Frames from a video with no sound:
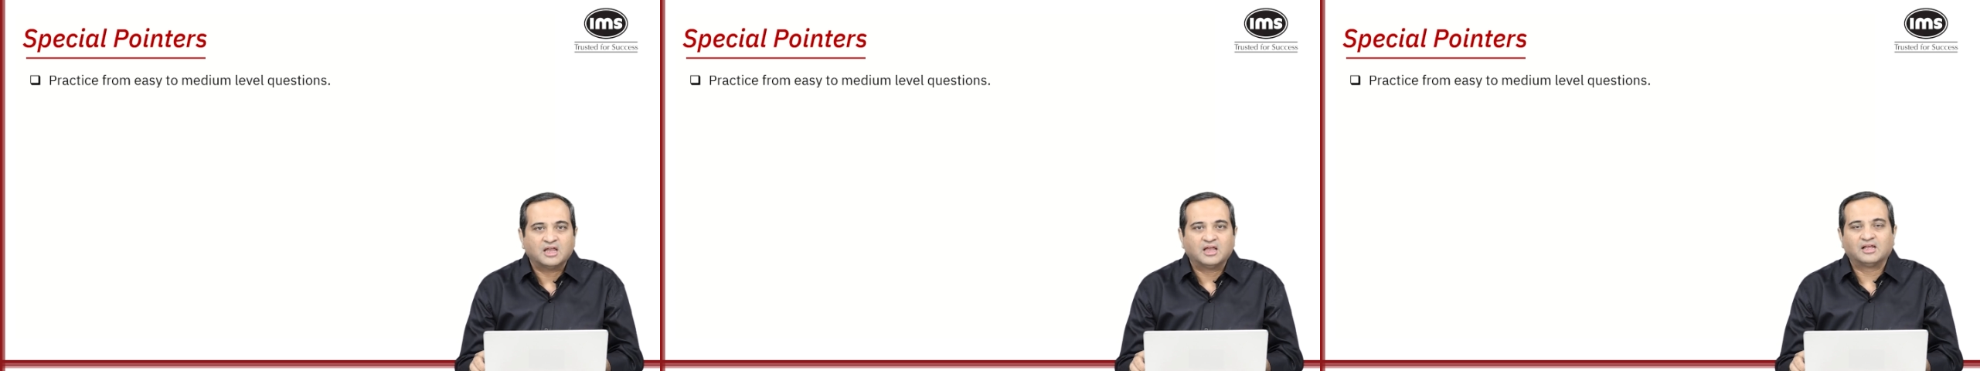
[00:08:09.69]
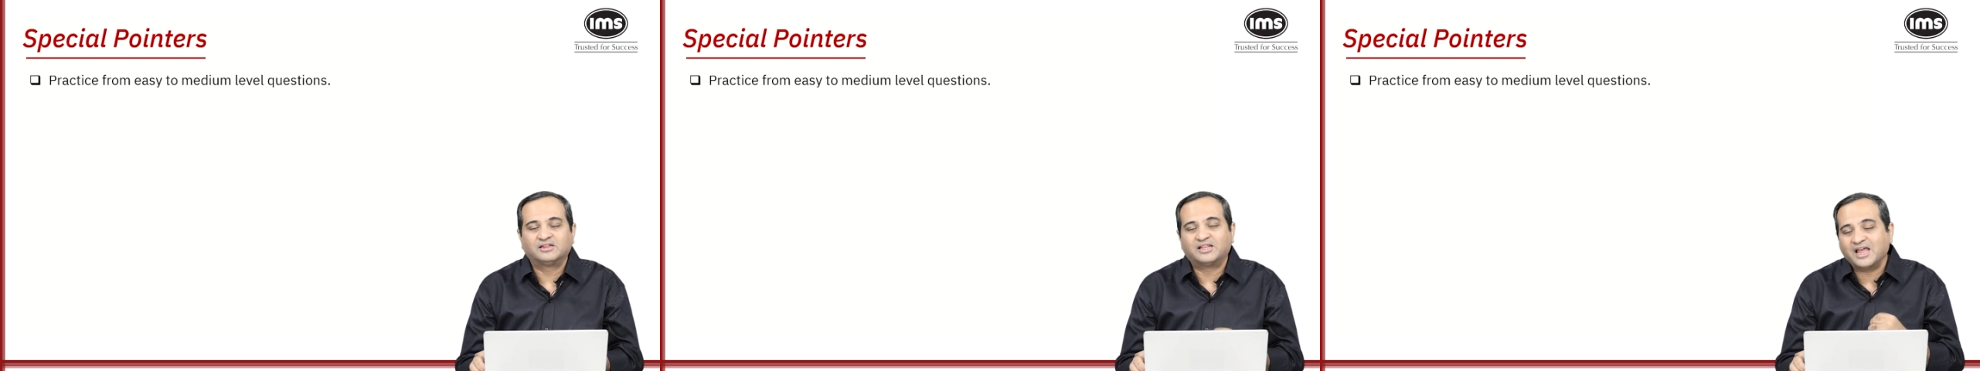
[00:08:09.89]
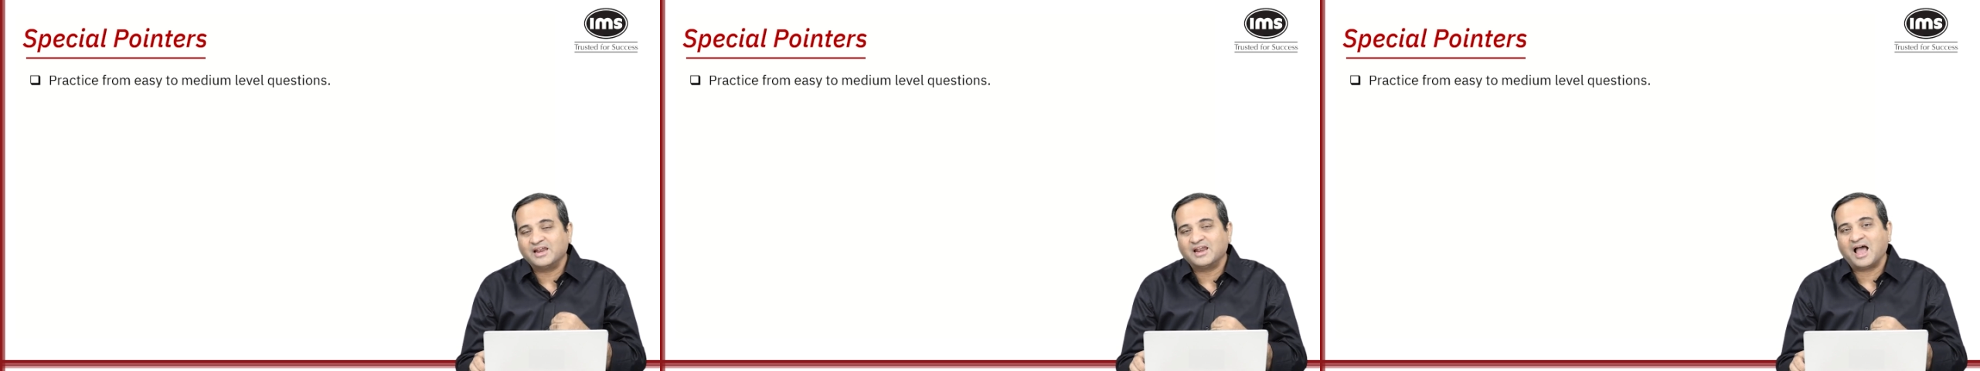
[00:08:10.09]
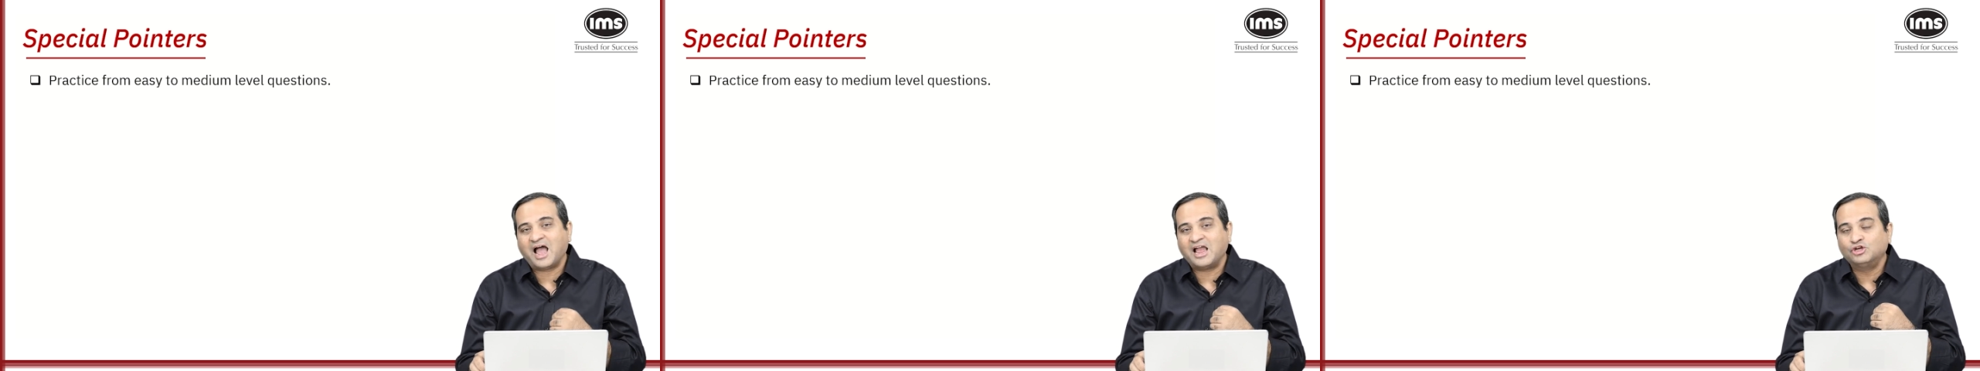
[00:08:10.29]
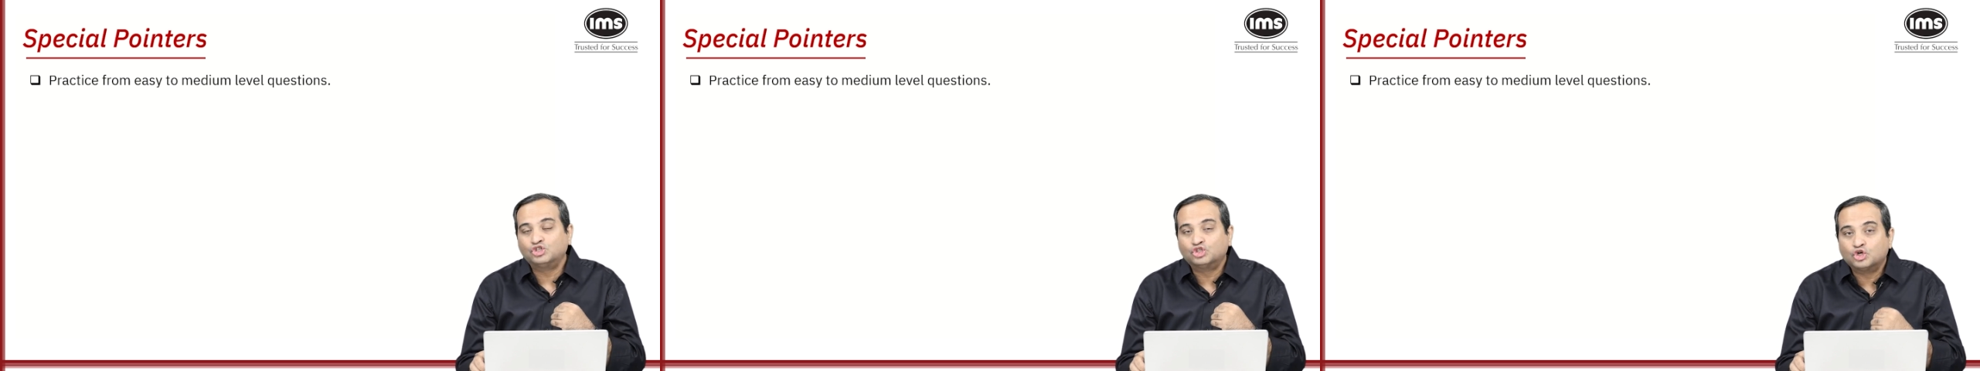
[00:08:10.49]
then
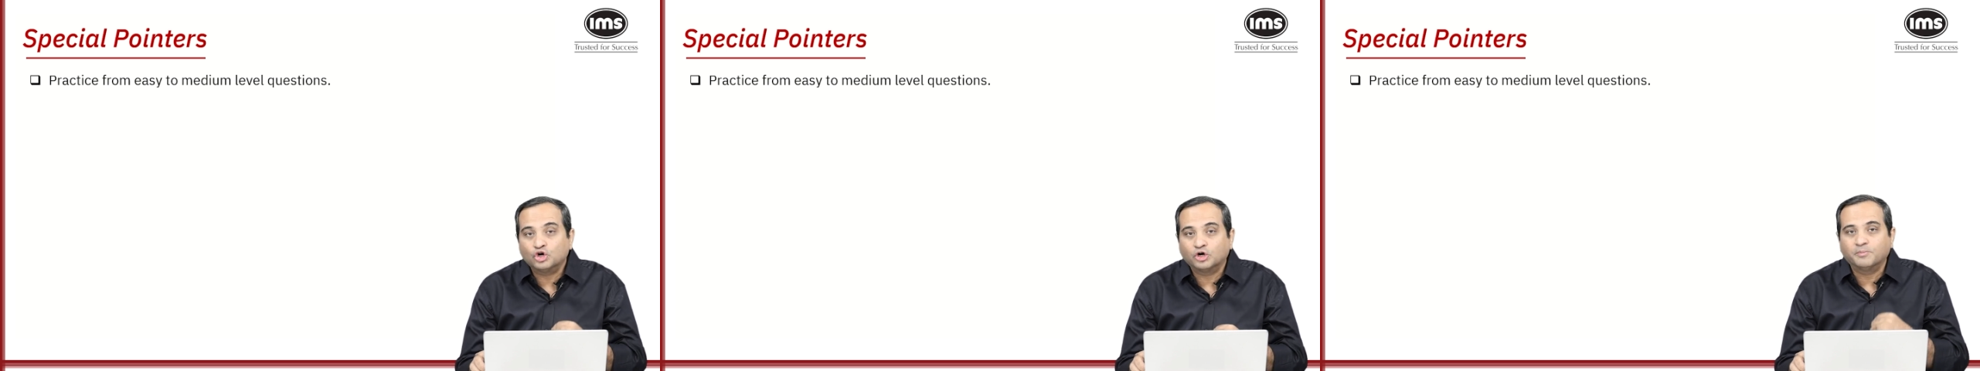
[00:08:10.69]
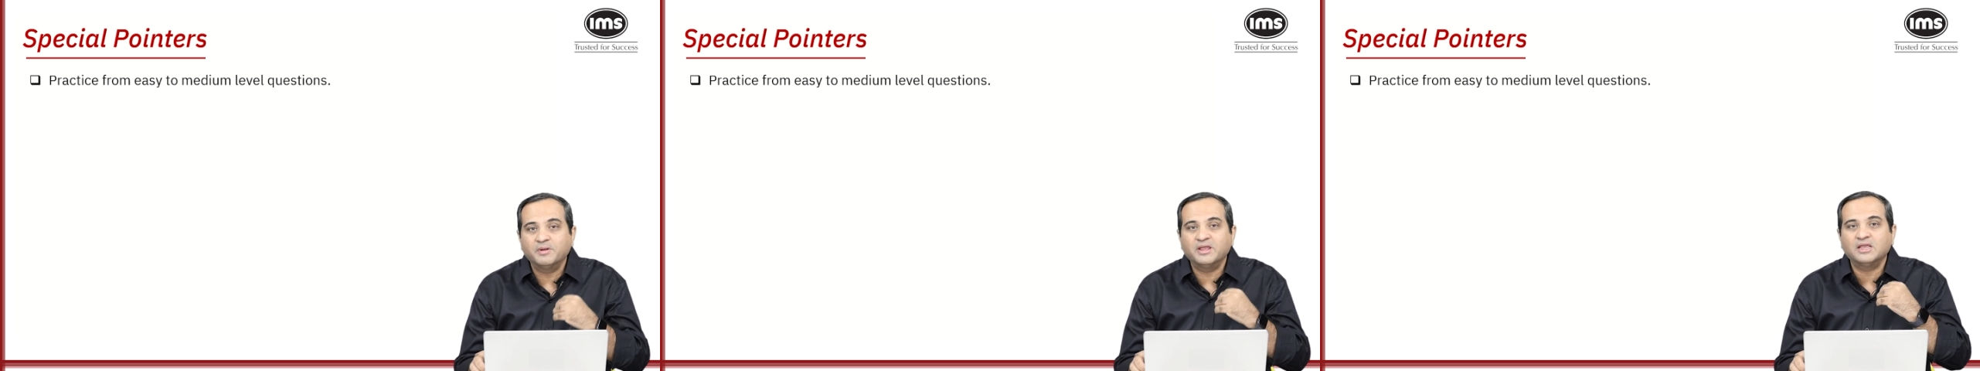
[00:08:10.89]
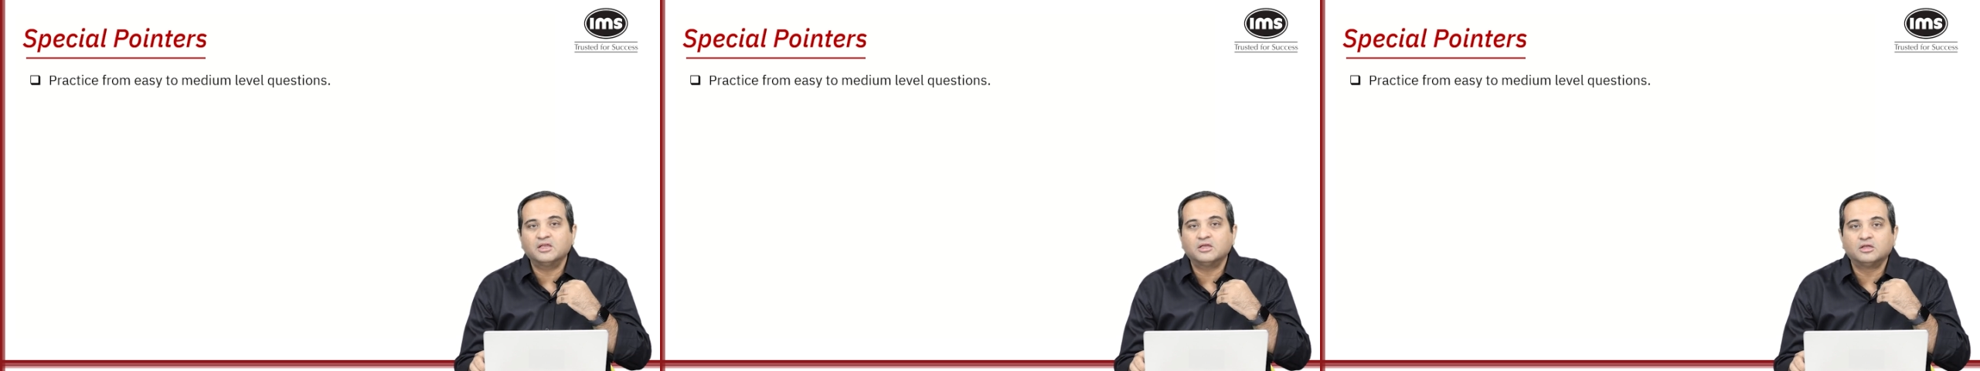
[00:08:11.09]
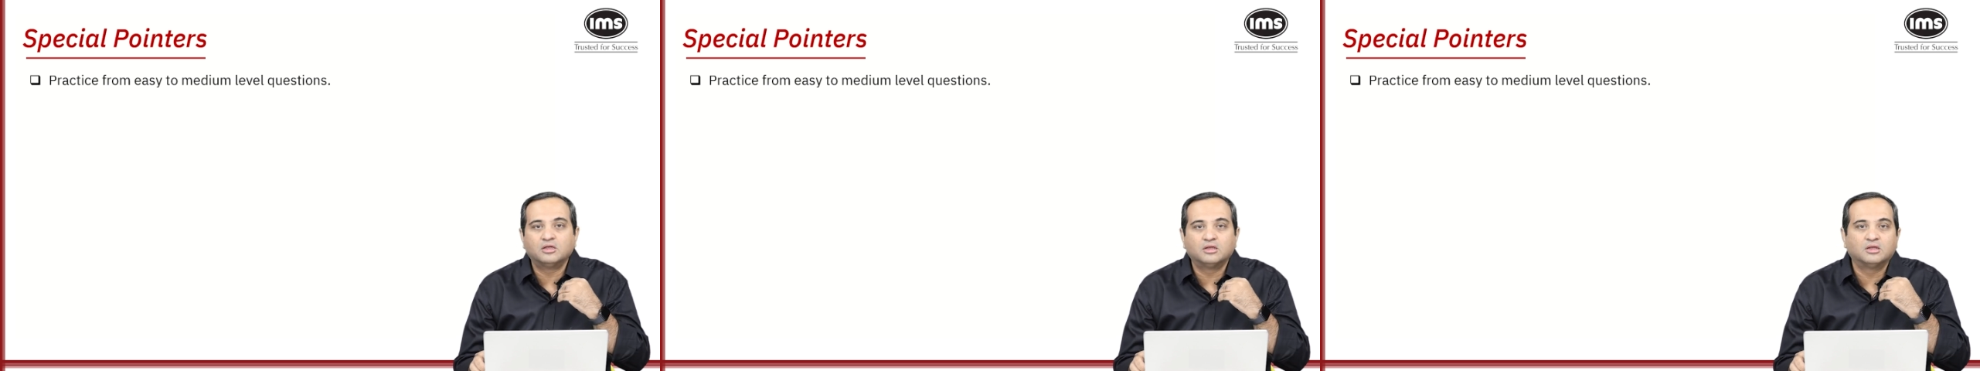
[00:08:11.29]
I should be